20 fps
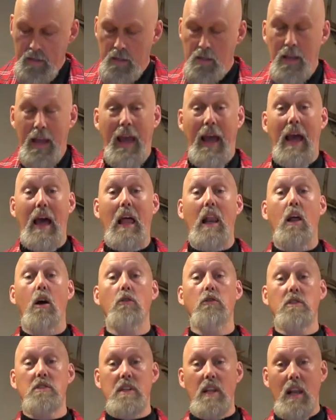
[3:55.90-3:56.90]
How
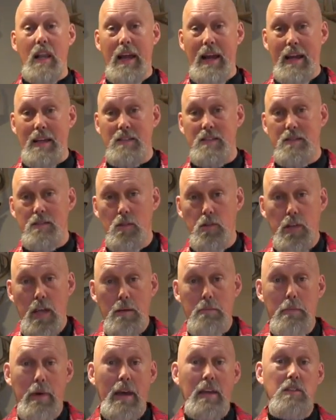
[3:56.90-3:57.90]
long does it last?
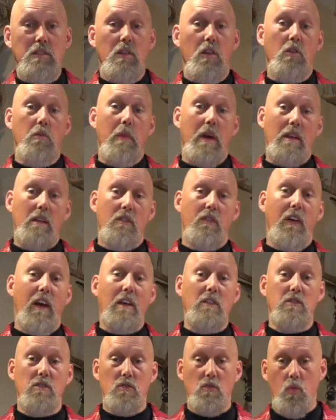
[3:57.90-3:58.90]
Okay, based on the
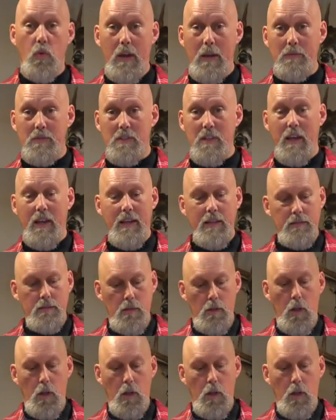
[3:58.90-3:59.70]
manufacturer's website,